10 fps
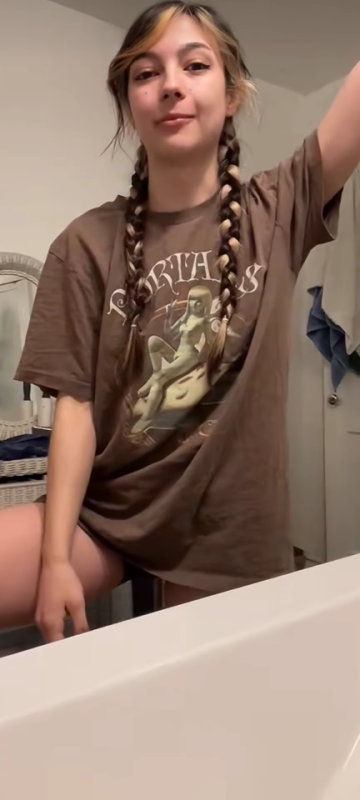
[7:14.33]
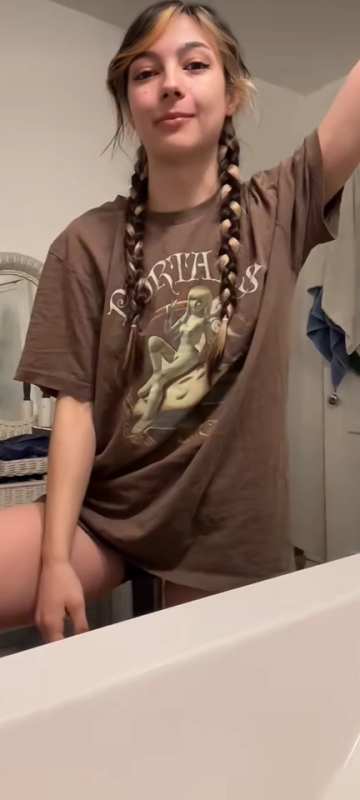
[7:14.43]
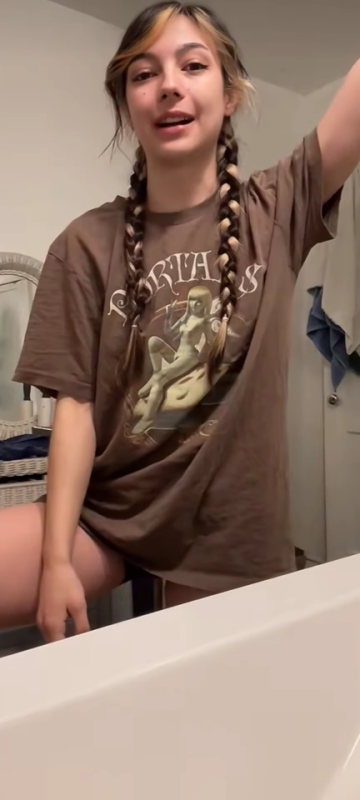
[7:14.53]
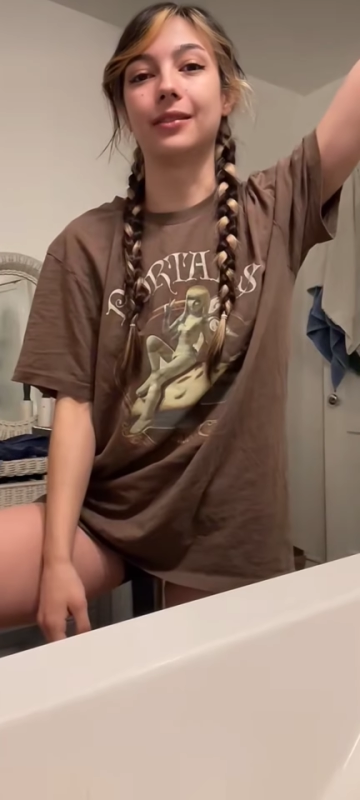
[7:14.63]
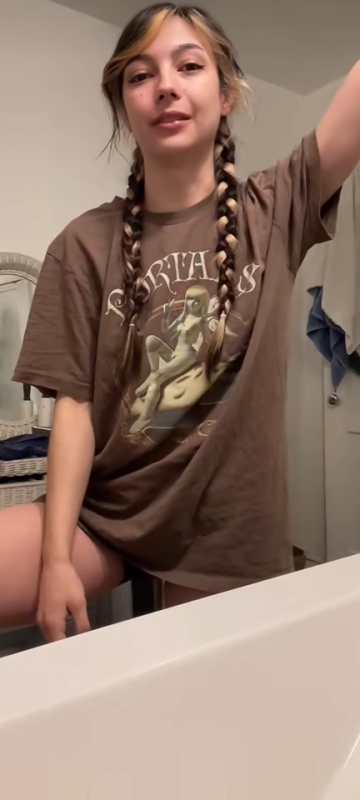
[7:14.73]
I'm
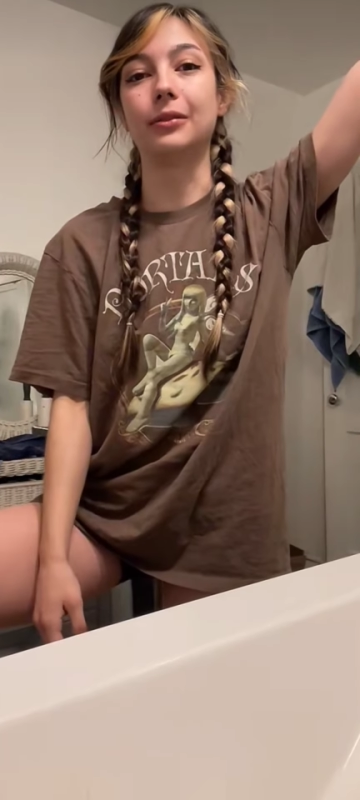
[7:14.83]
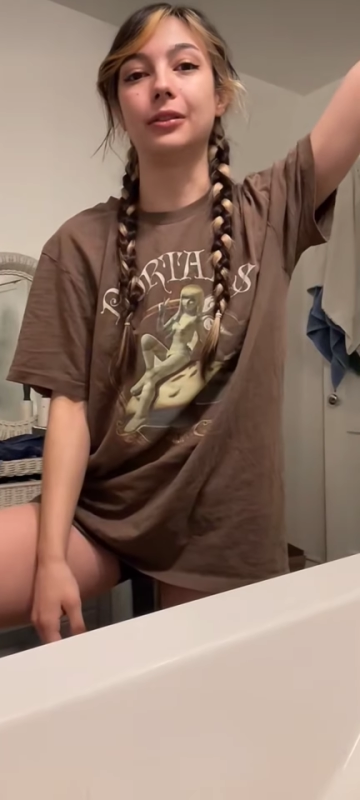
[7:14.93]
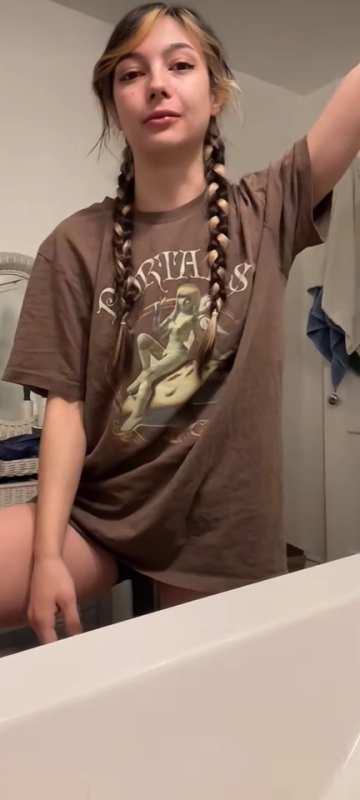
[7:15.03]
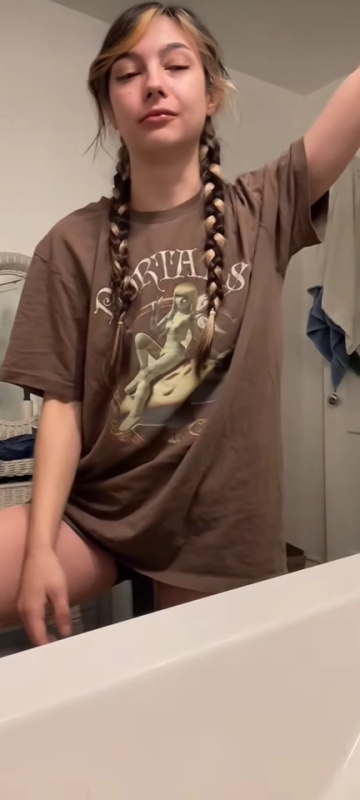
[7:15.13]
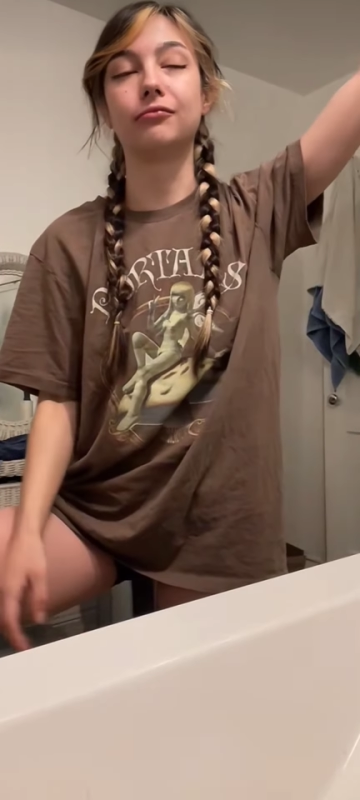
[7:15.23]
good, but I don't
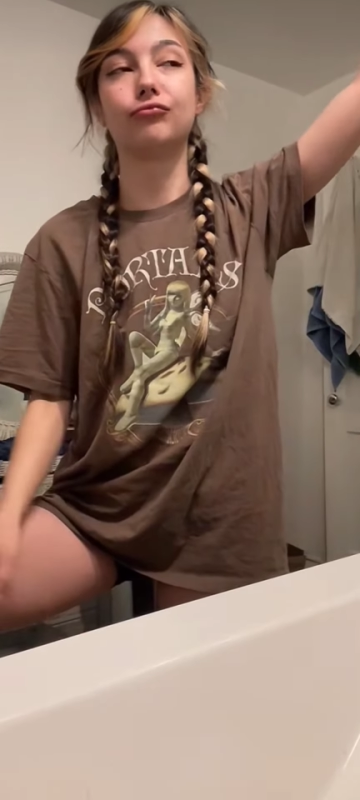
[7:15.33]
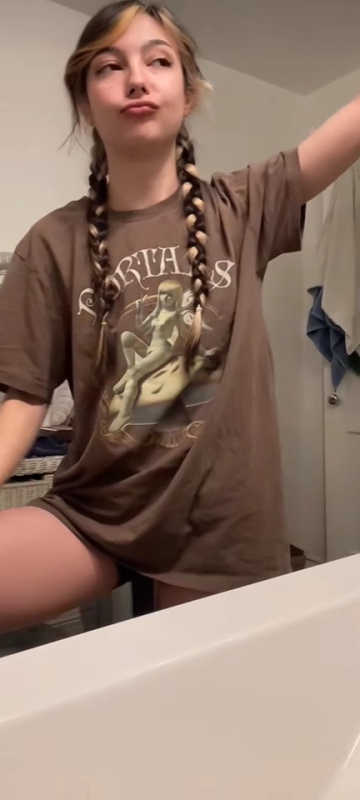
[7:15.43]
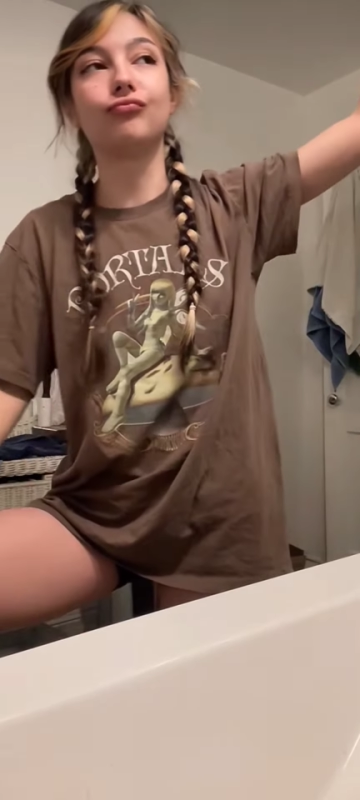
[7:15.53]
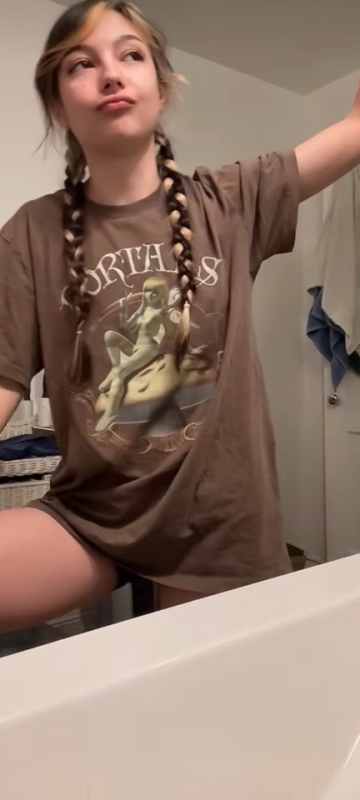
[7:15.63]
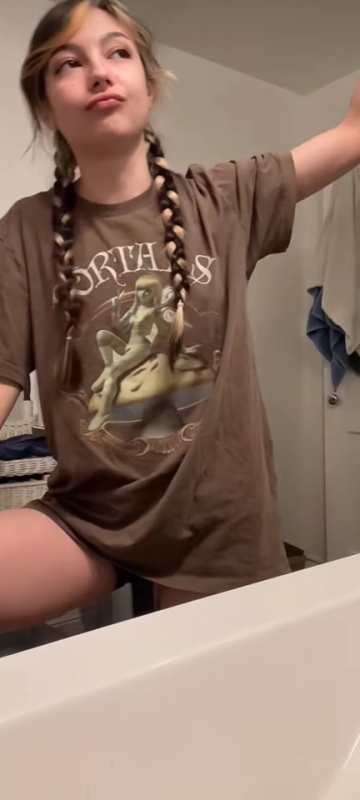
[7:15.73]
know you.
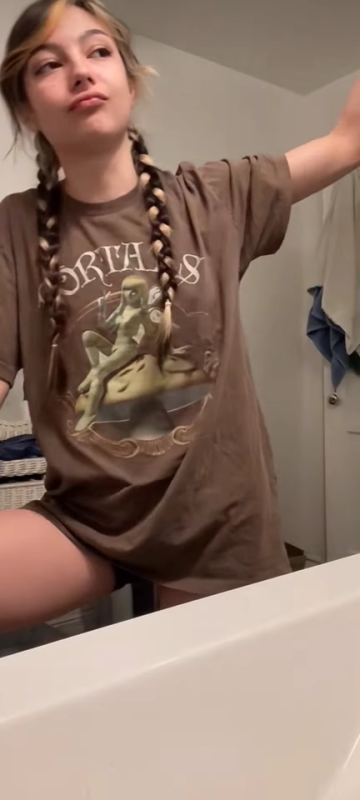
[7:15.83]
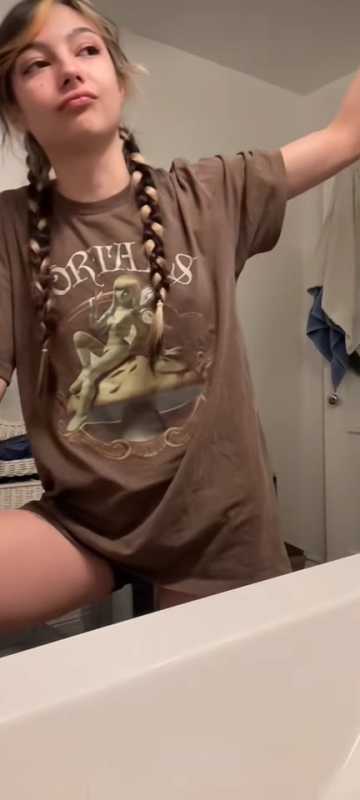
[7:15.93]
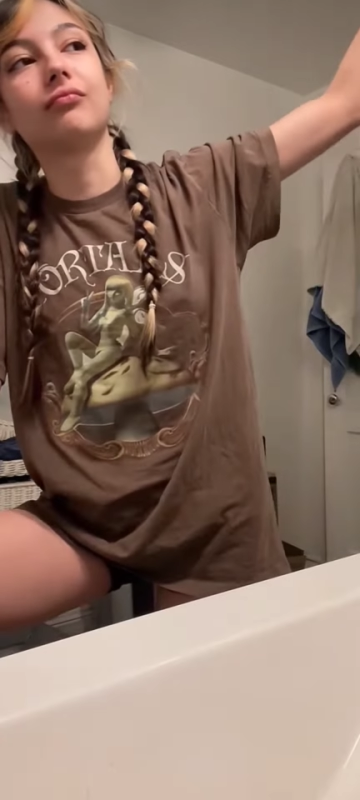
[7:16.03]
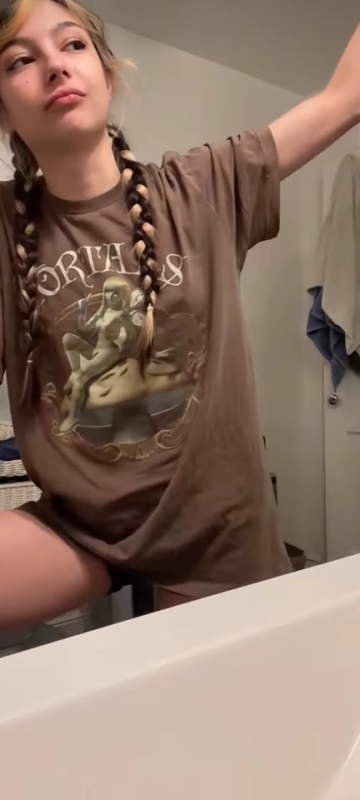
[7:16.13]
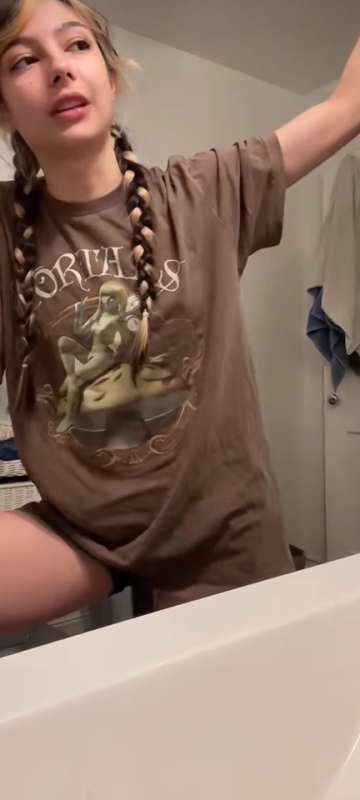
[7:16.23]

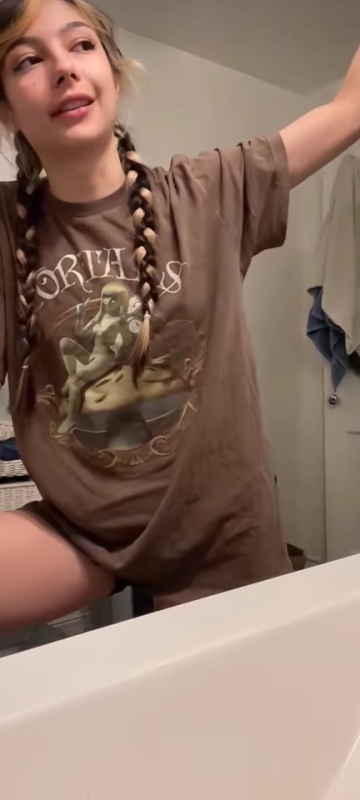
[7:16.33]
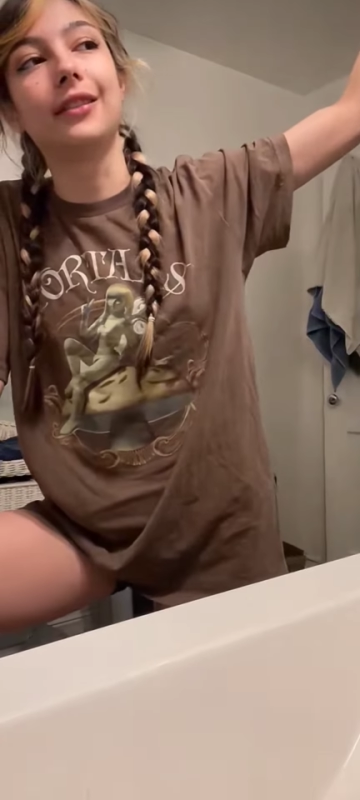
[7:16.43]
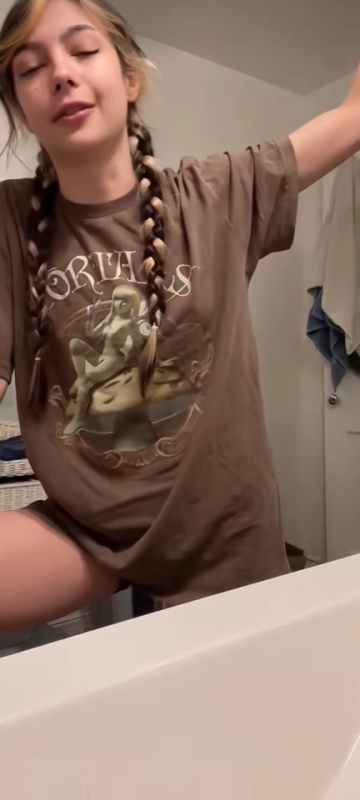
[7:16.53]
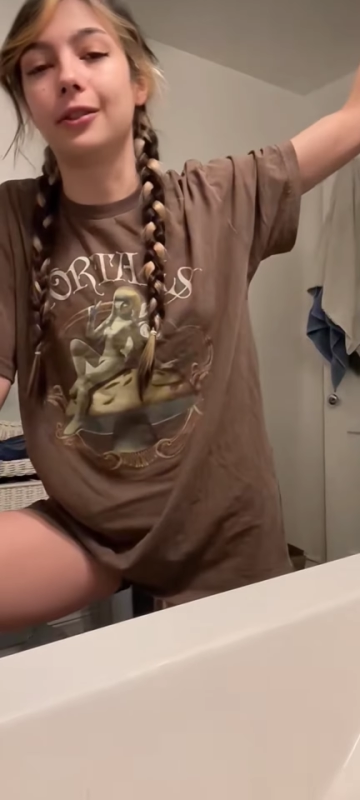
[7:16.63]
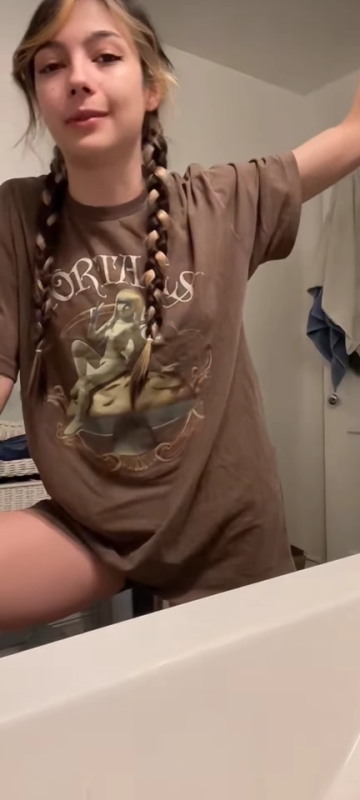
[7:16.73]

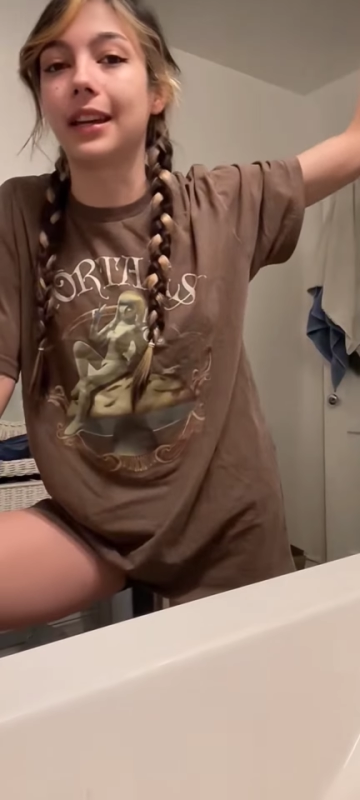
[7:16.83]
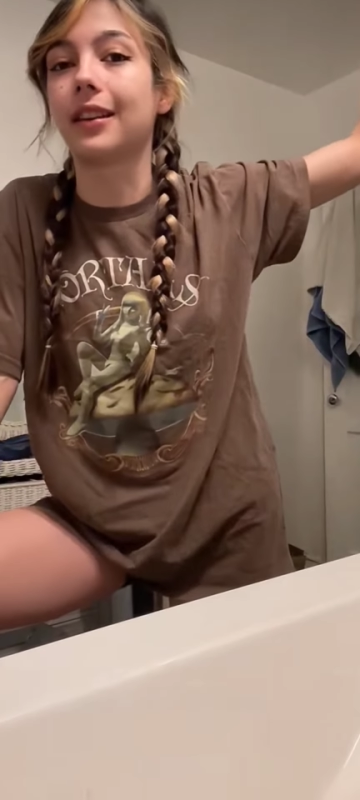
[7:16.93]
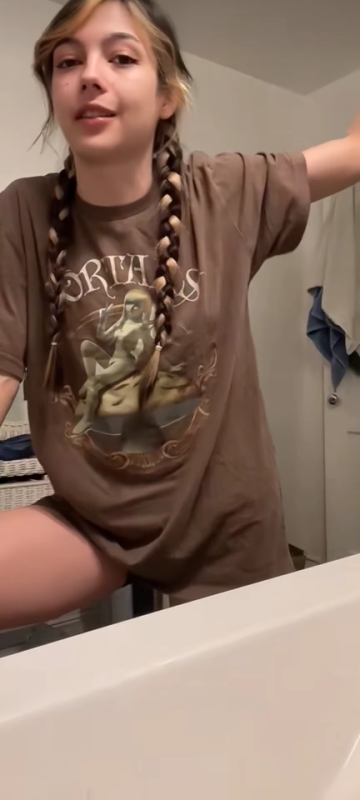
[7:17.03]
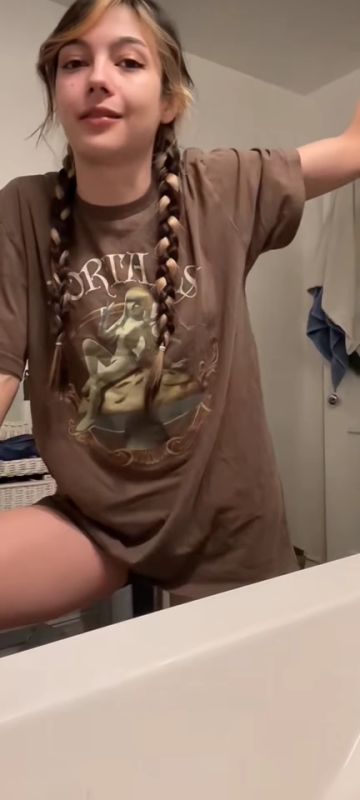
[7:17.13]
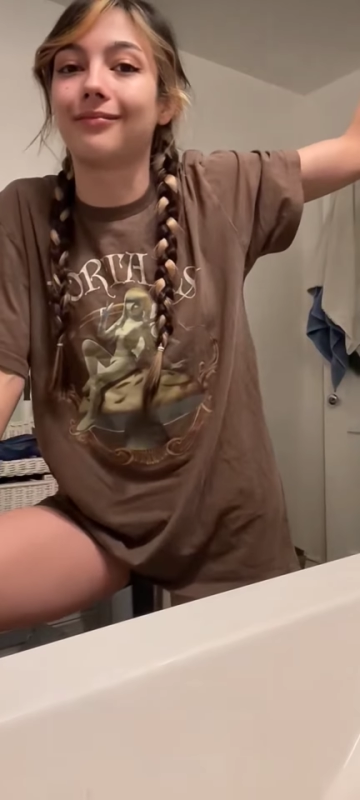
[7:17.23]
I know you
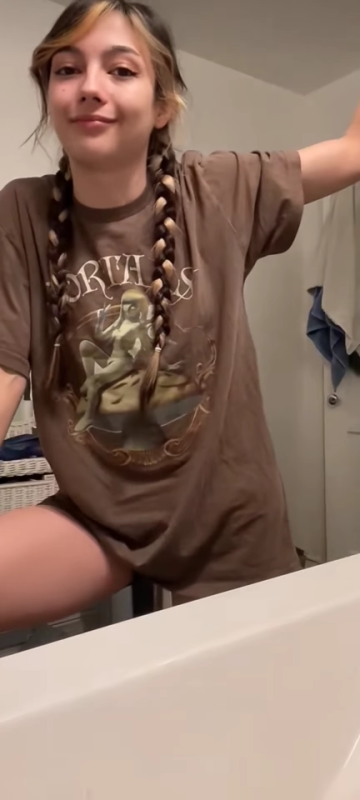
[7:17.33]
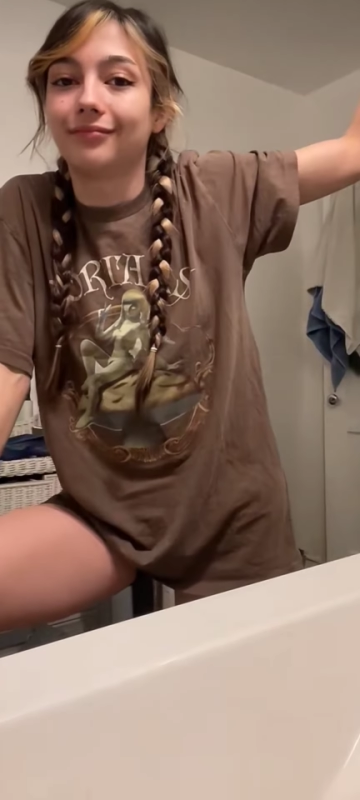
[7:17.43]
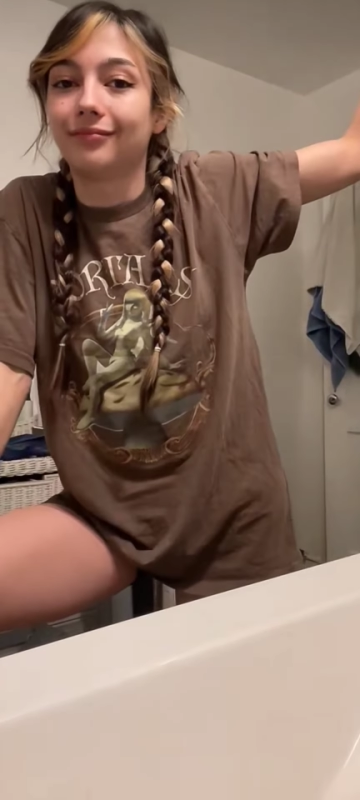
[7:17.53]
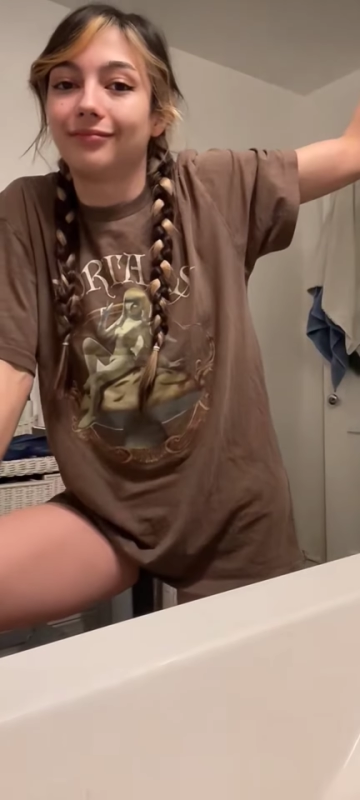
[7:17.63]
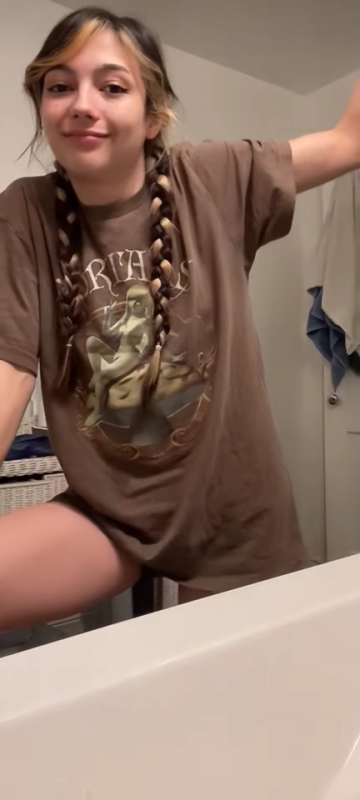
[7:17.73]
can't come.
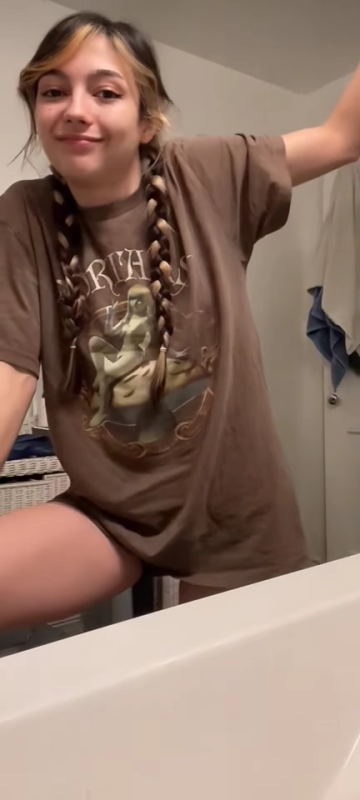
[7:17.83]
